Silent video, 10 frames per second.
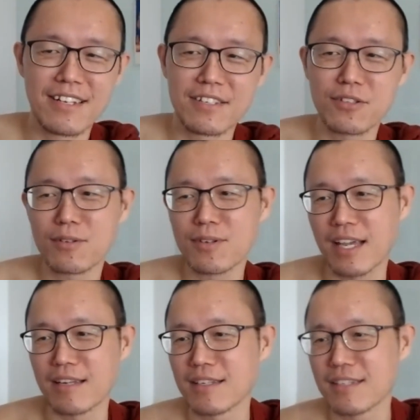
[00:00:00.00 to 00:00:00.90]
So
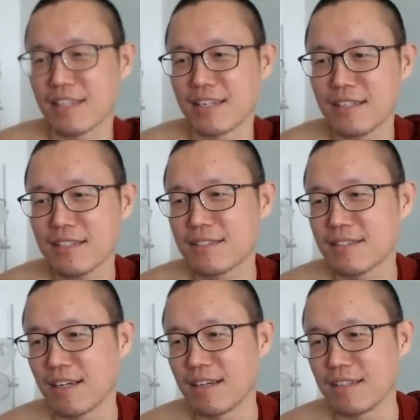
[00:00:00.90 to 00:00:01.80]
can
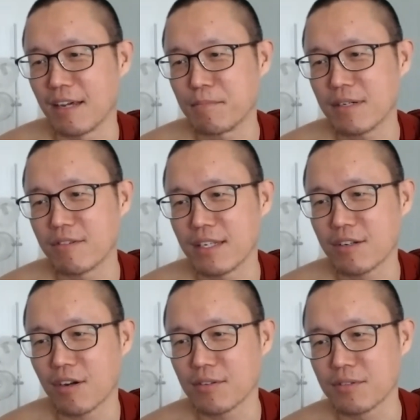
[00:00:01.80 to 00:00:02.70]
this number really
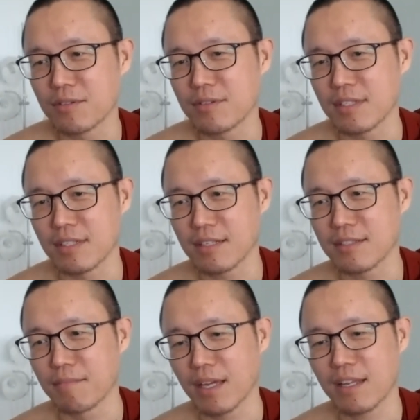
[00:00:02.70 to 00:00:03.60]
cause you sickness
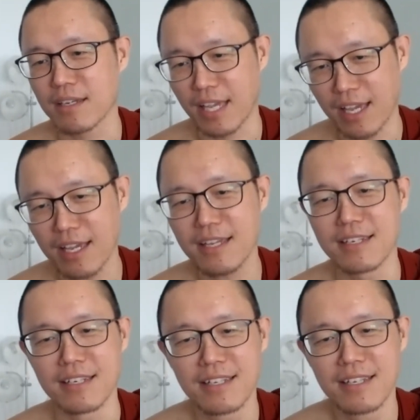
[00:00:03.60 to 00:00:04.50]
and bad luck?
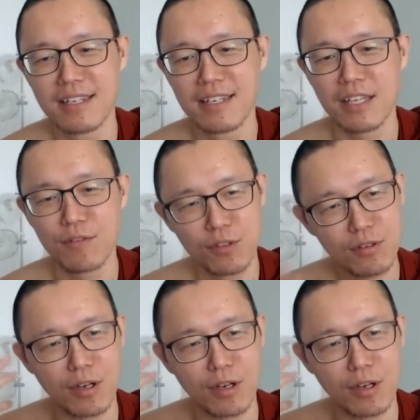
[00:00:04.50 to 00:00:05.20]
Can. If you don't